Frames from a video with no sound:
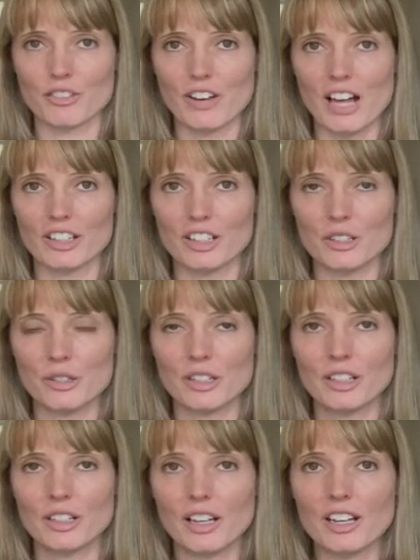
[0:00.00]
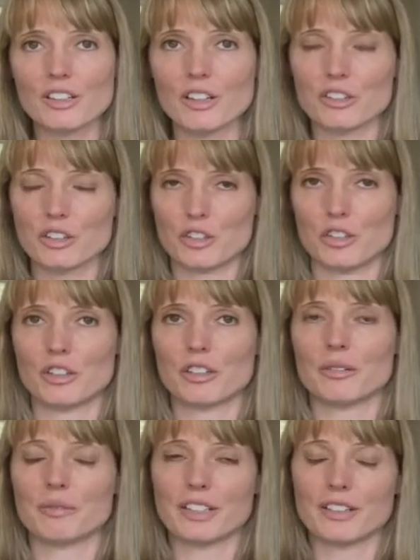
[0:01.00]
value, and losses
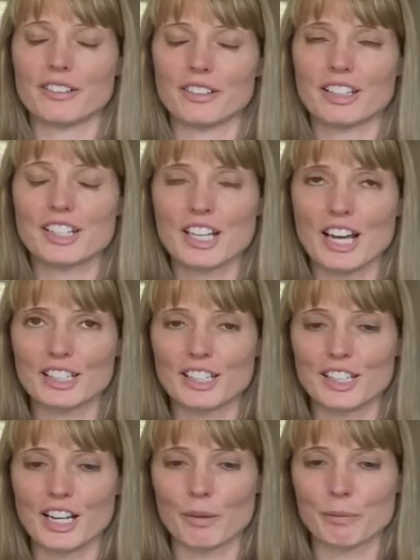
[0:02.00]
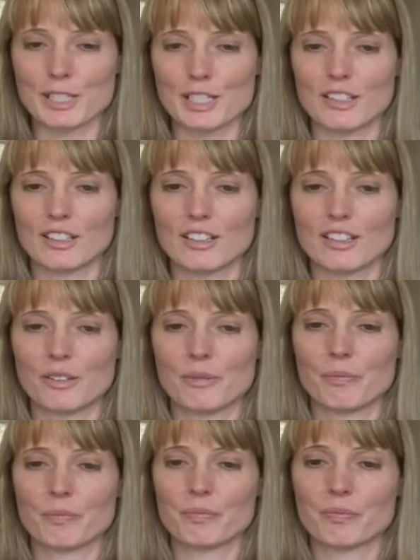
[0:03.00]
are exactly the opposite.
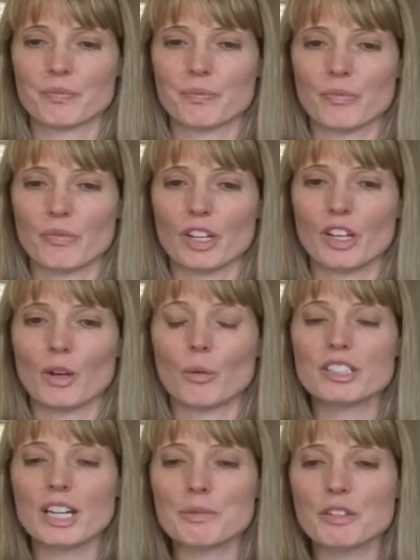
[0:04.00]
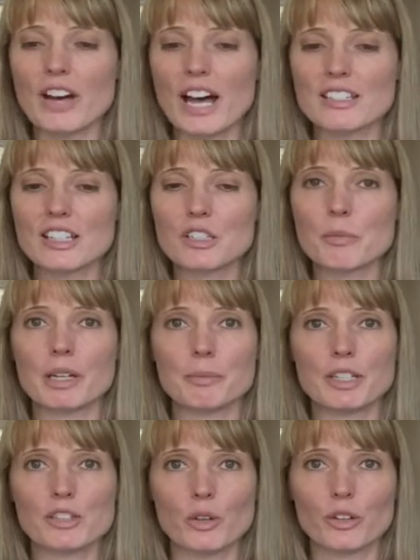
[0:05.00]
What types of assets might be
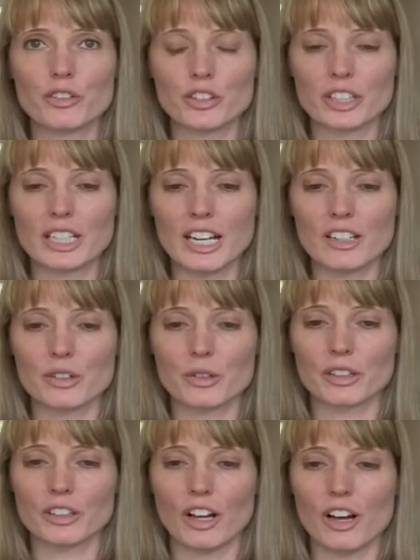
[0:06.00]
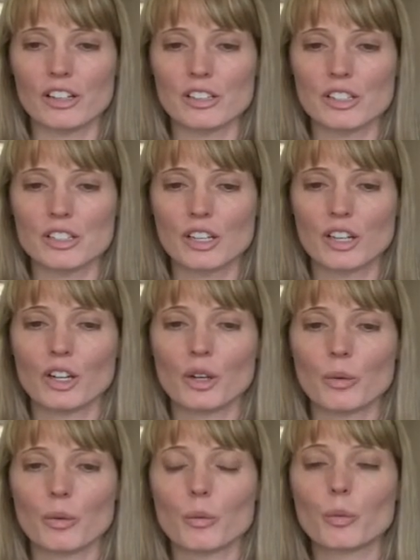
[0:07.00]
sold for a gain or a loss?
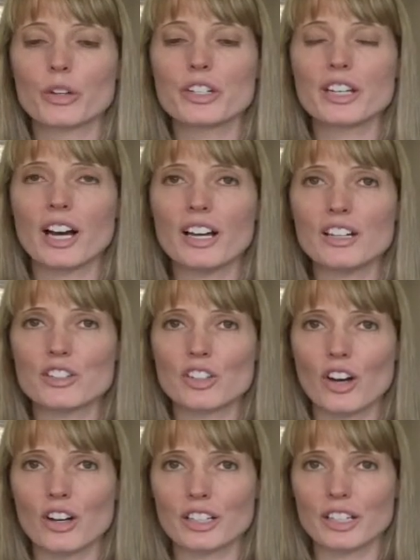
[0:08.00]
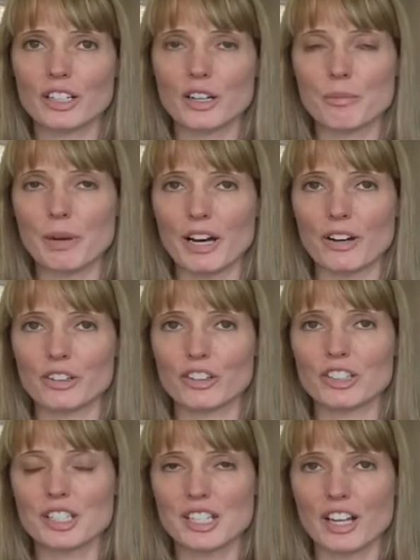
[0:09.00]
We're not talking about
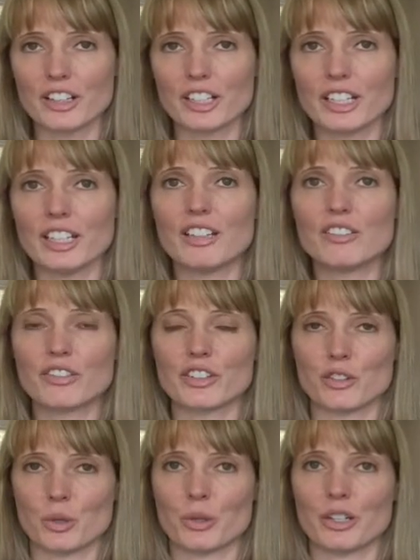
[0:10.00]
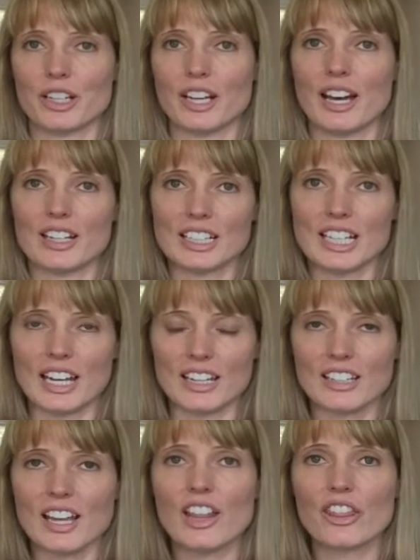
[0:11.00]
selling inventory at a
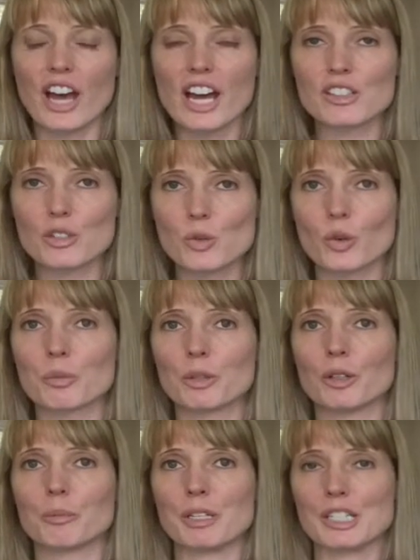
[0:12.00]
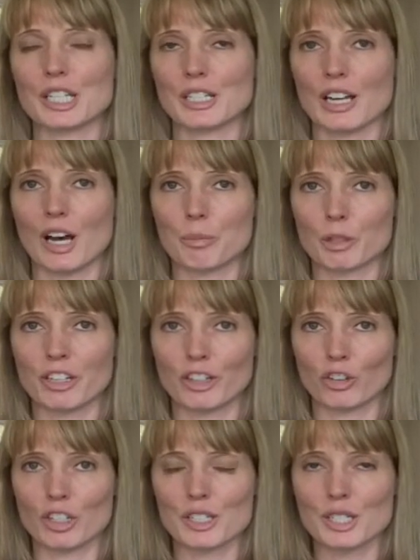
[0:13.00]
gain. That's normal business
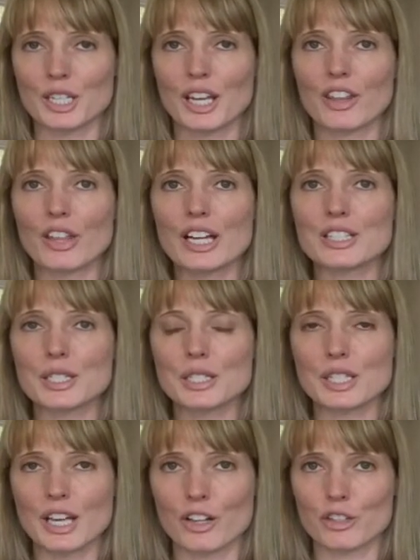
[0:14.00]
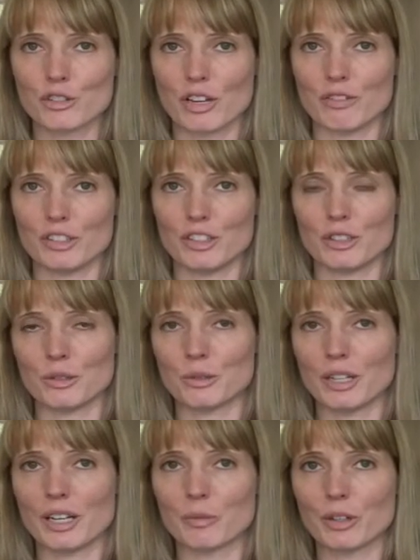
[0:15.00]
operations. That's sales revenue.
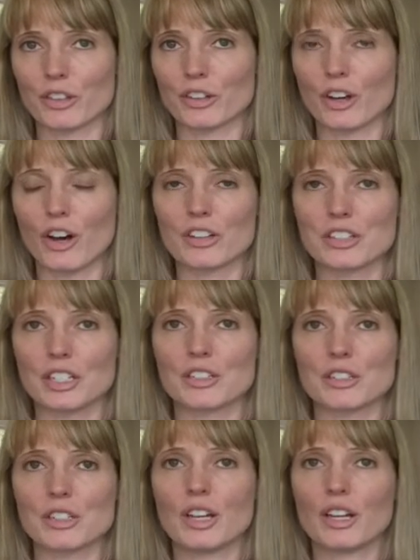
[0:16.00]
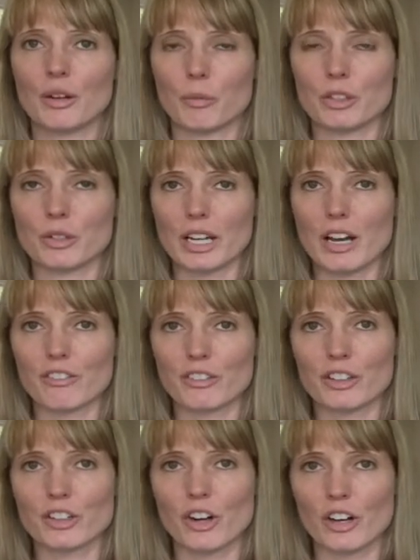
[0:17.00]
And with the cost, when you account for
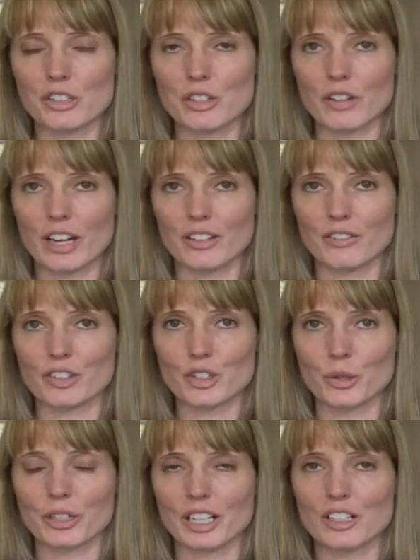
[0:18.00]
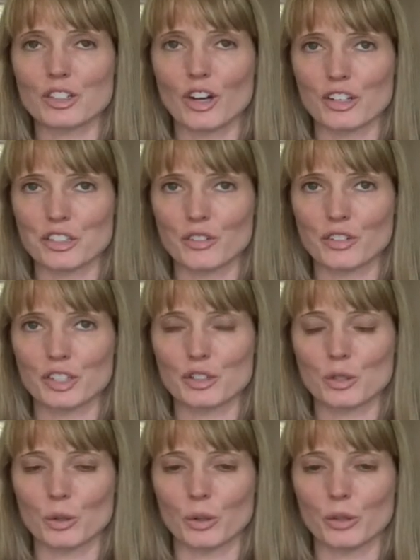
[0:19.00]
the cost of that inventory, it's cost of goods
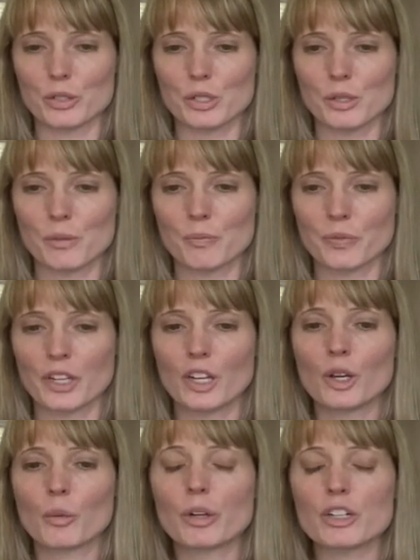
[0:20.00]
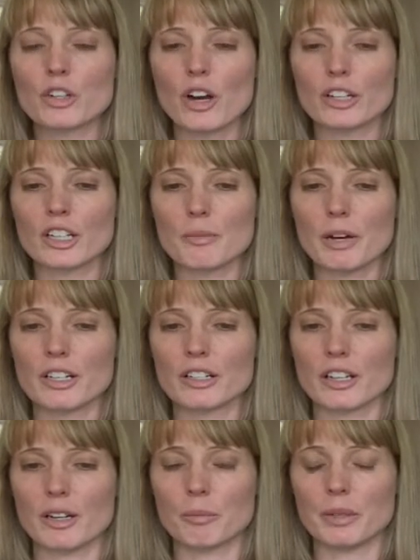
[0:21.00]
sold. We're talking about a
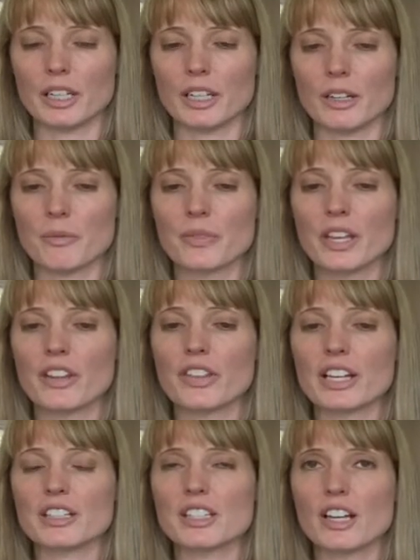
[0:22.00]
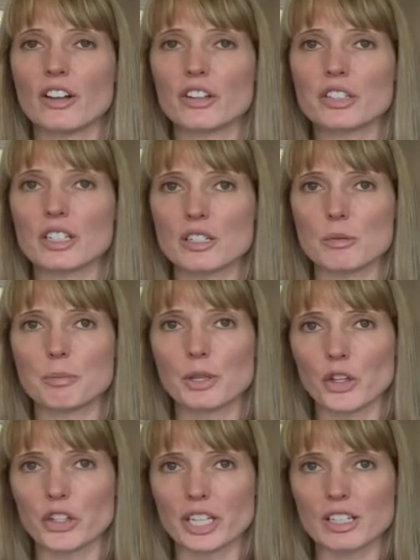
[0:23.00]
company that sells its
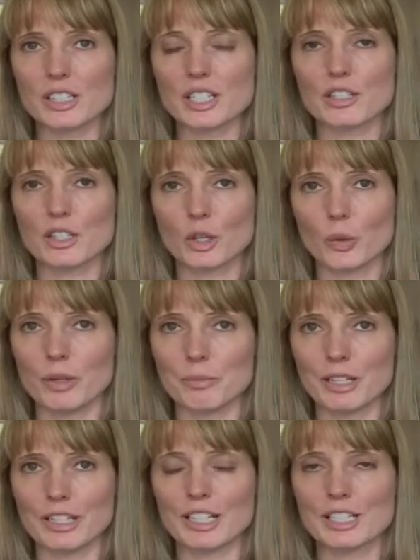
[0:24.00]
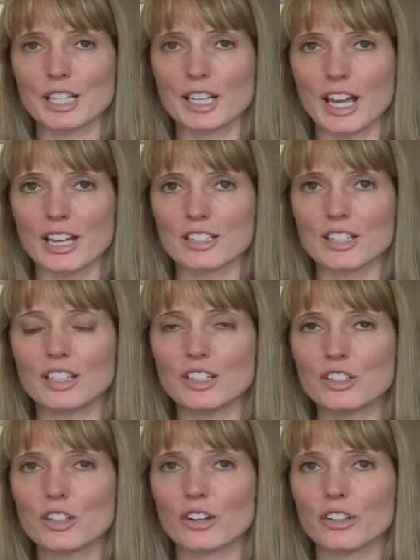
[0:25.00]
buildings, its equipment, its lands.
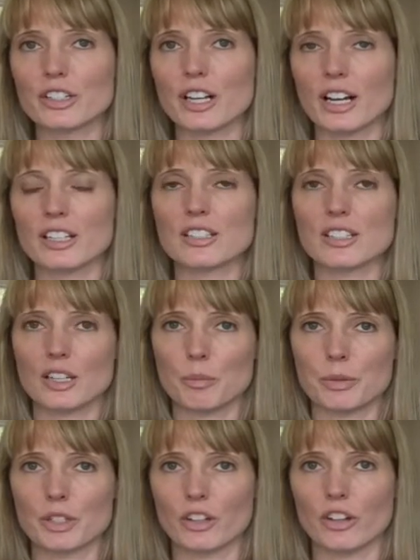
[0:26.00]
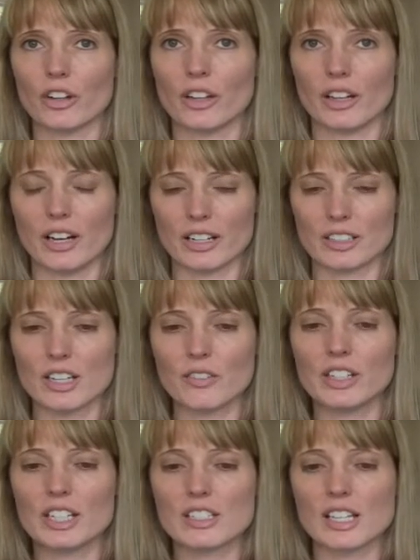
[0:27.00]
These are not typical
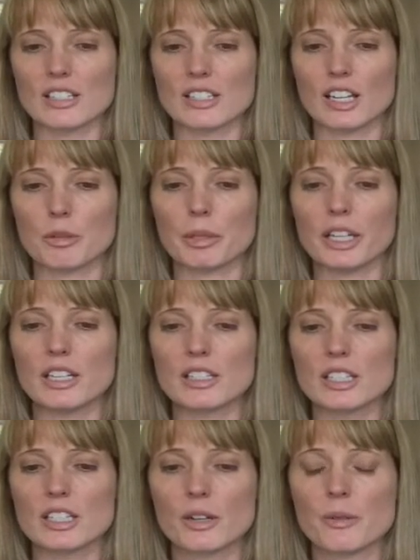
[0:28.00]
activities that take place.